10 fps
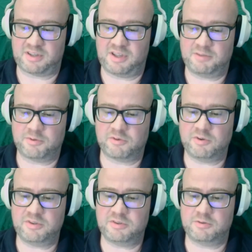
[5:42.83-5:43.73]
And it was
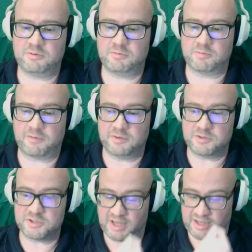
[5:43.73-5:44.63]
going to
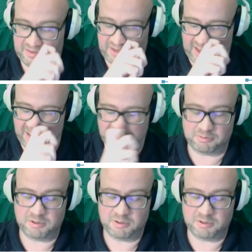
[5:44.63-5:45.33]
revolutionize how